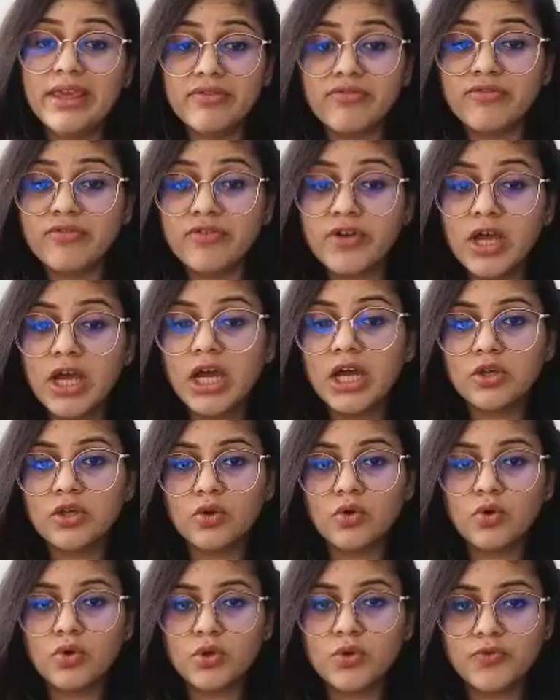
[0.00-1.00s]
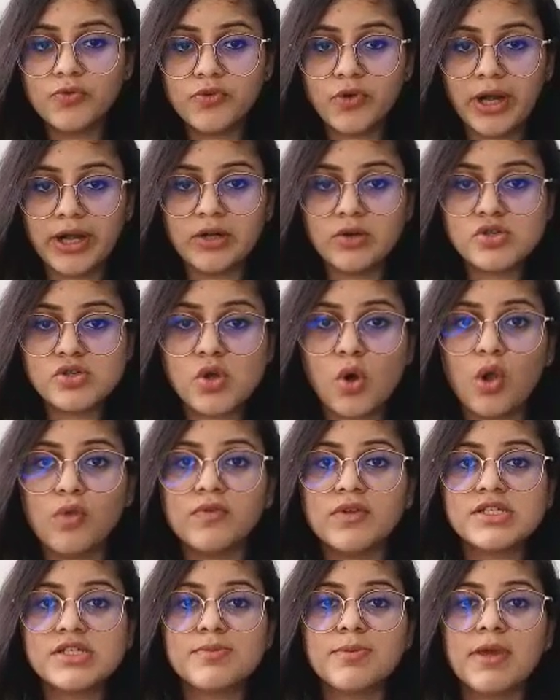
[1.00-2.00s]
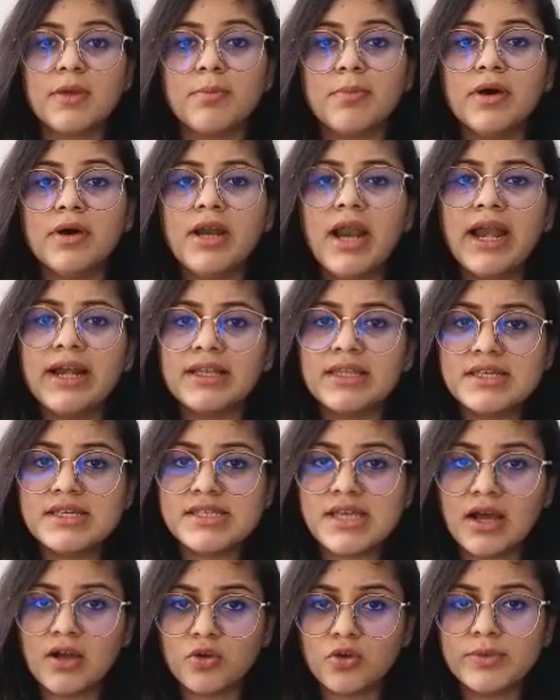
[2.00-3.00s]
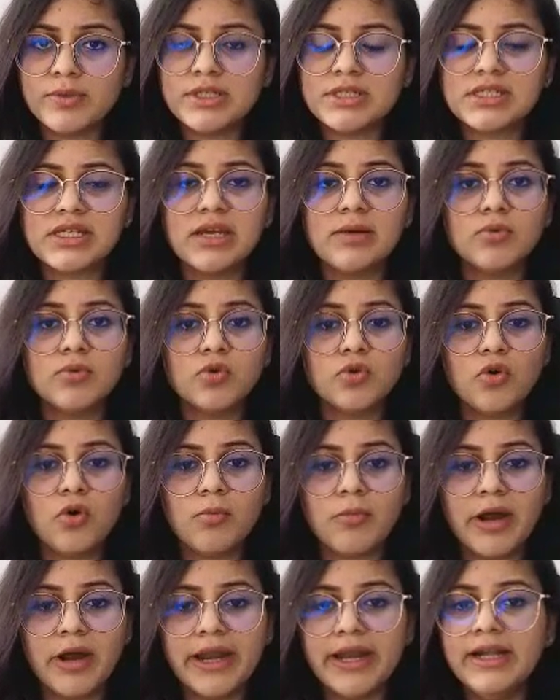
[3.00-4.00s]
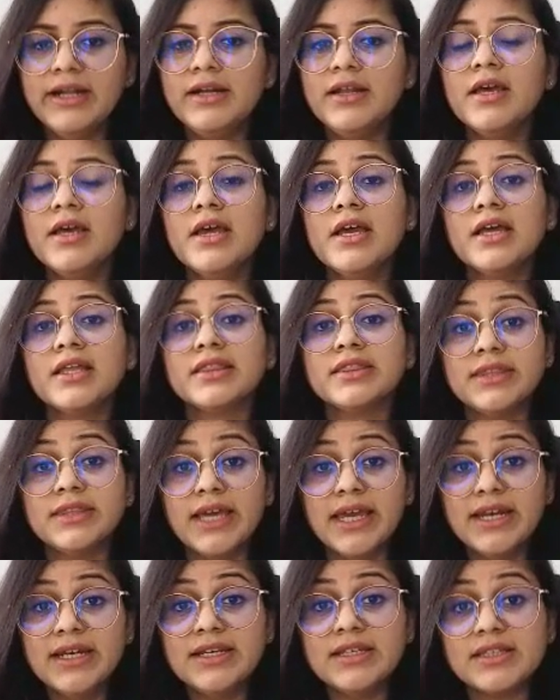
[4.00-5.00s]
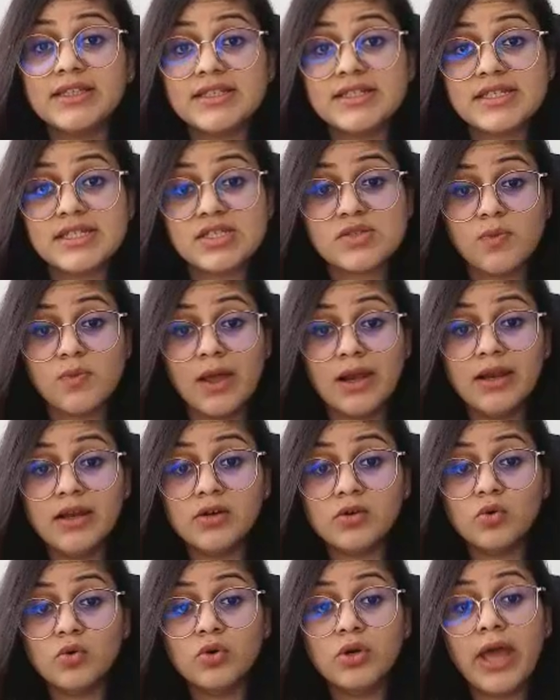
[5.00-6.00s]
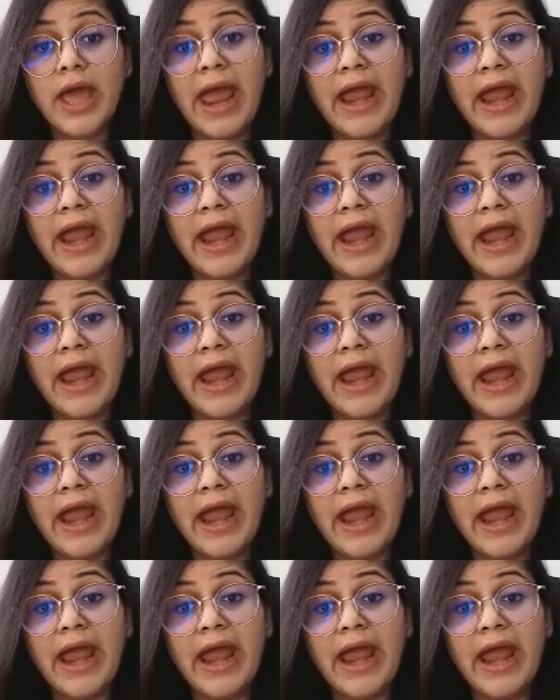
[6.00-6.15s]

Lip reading: If you've tried to solve this paper and these arguments came to your mind, then this is well and good.